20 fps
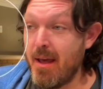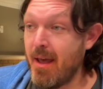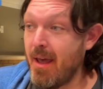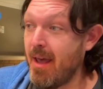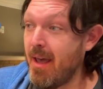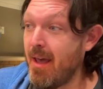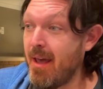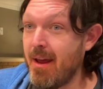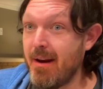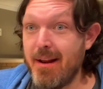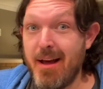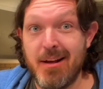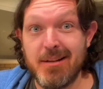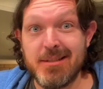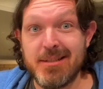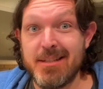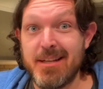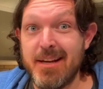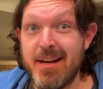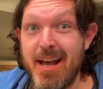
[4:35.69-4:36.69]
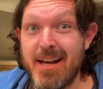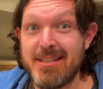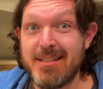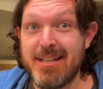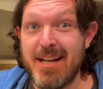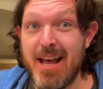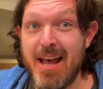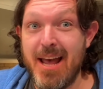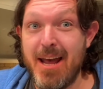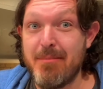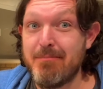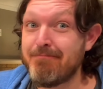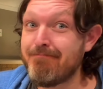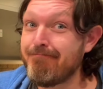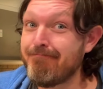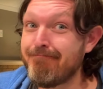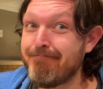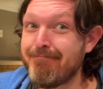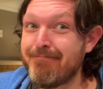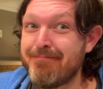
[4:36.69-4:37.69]
and I'll see you next time.
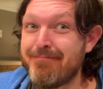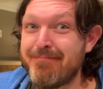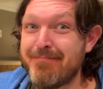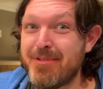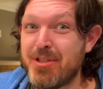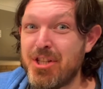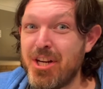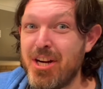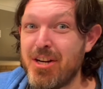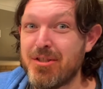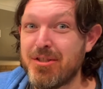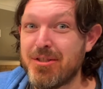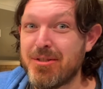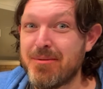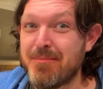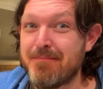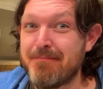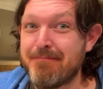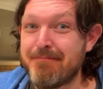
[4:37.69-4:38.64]
Cheers.